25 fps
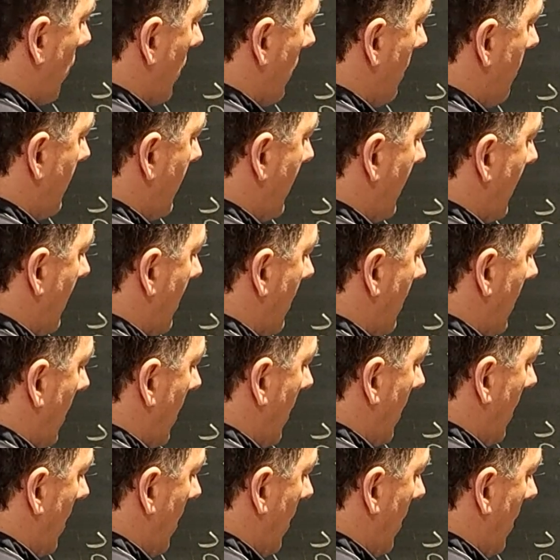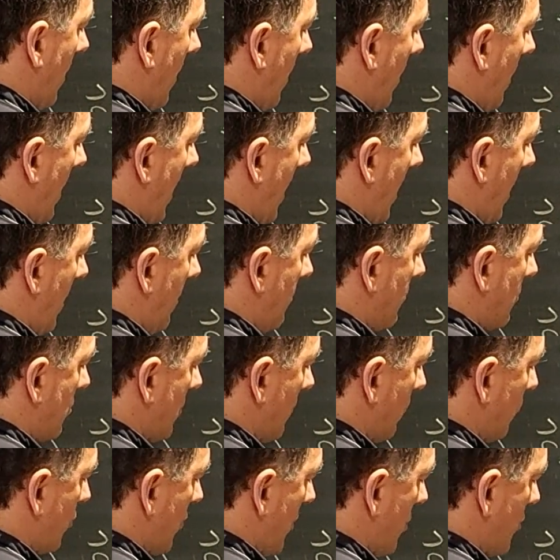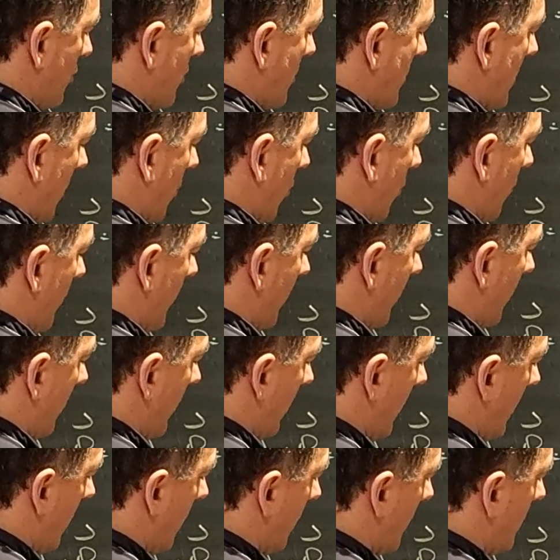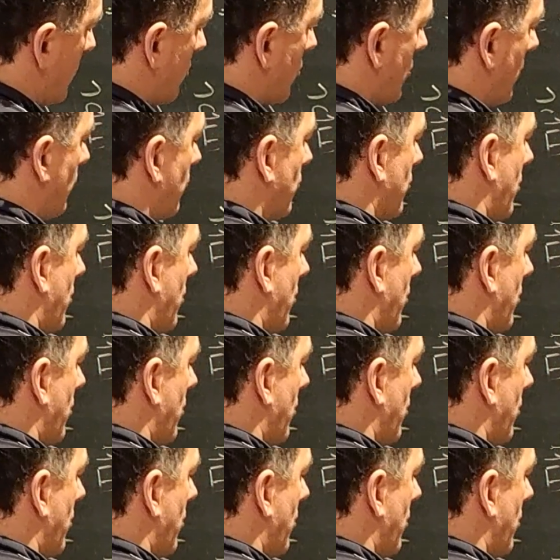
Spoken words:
will be some charges accumulated here and some